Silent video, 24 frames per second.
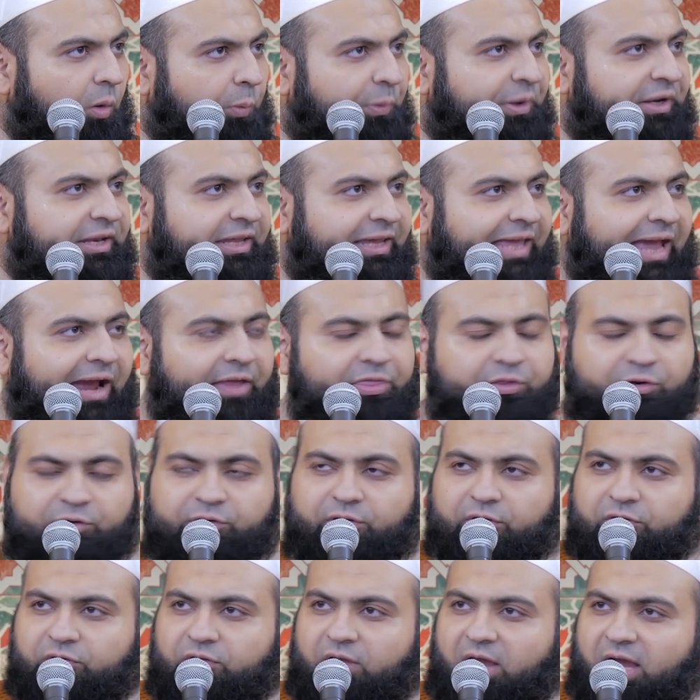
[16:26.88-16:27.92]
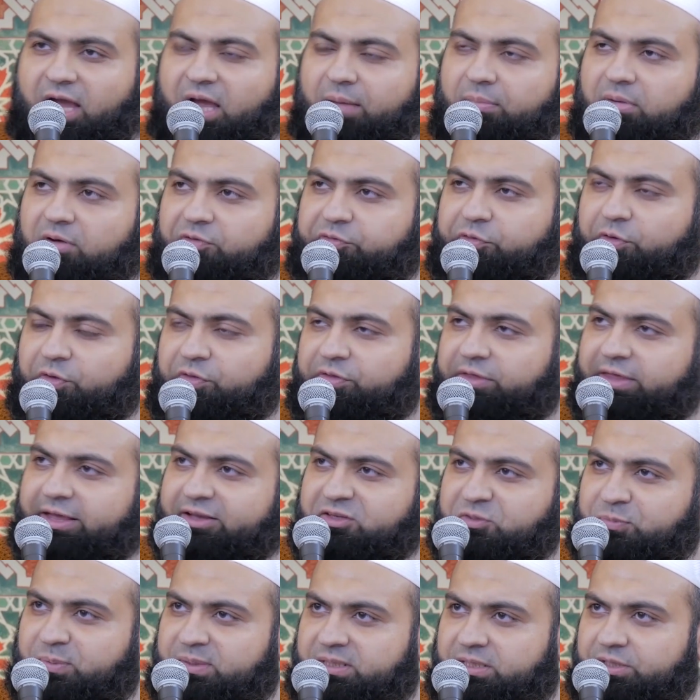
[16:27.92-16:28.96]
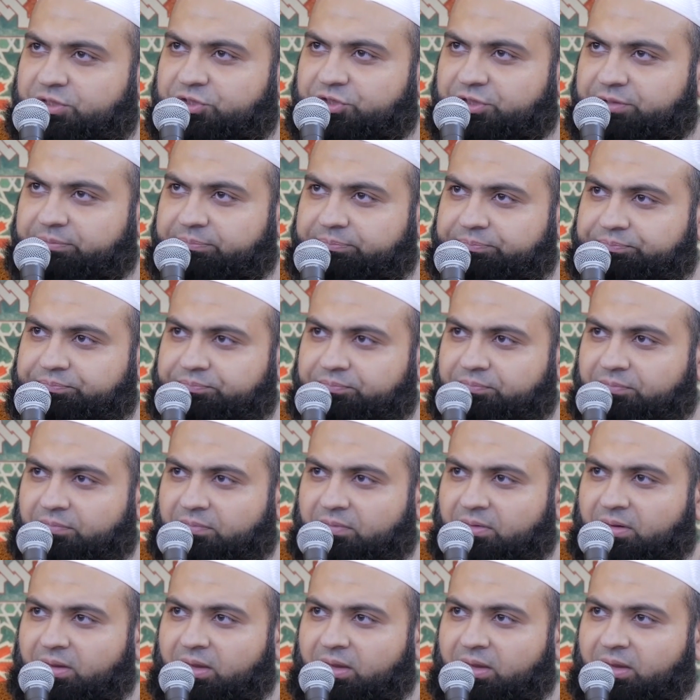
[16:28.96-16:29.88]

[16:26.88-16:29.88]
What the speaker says: When he gathered the Sahaba for the expedition,